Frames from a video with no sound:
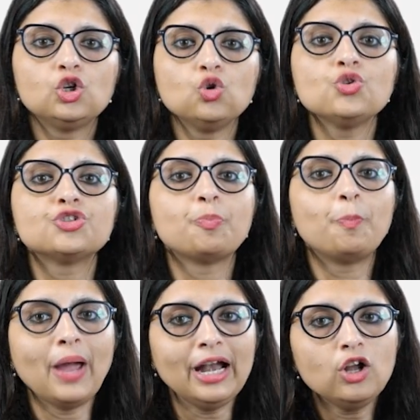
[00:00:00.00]
to
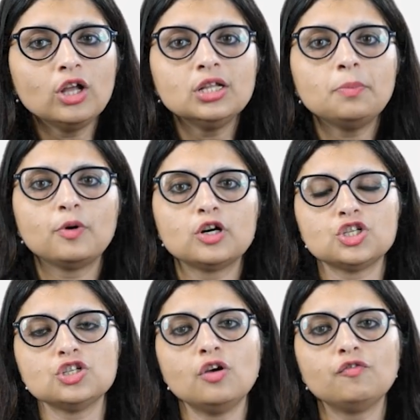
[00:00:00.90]
spend on the
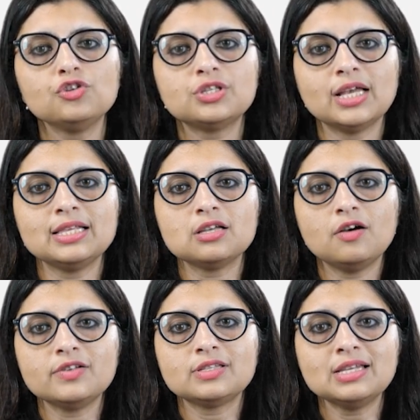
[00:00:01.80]
purchase of goods and
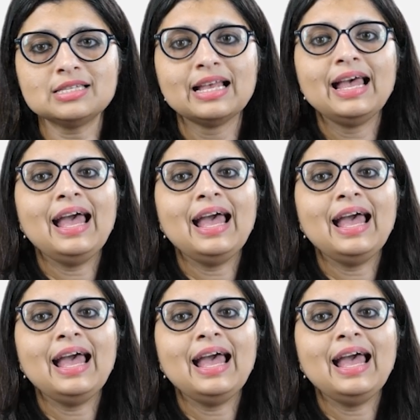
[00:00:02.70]
services,